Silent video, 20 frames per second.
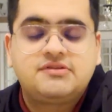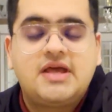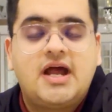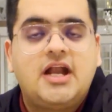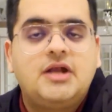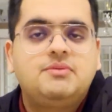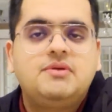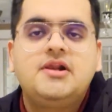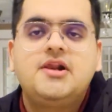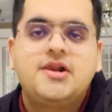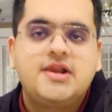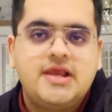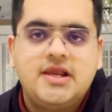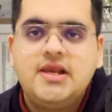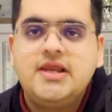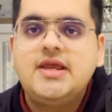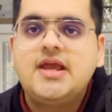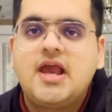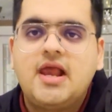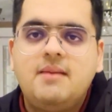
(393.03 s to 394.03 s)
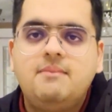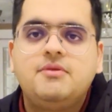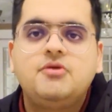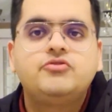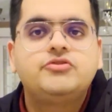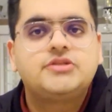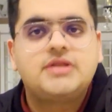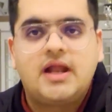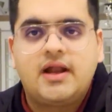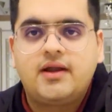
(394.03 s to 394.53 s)
That will really help you
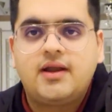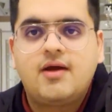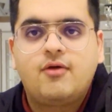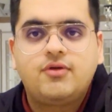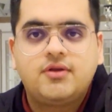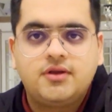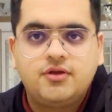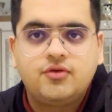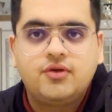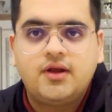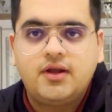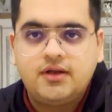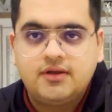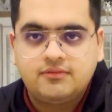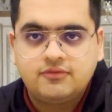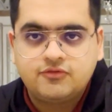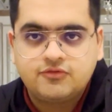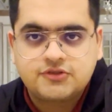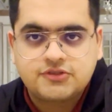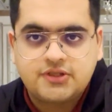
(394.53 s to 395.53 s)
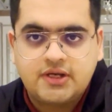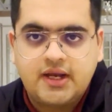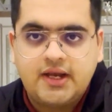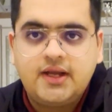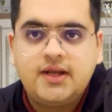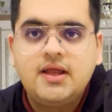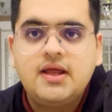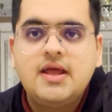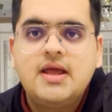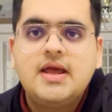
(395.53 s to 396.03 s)
stand out in your interviews,
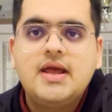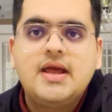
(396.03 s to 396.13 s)
right?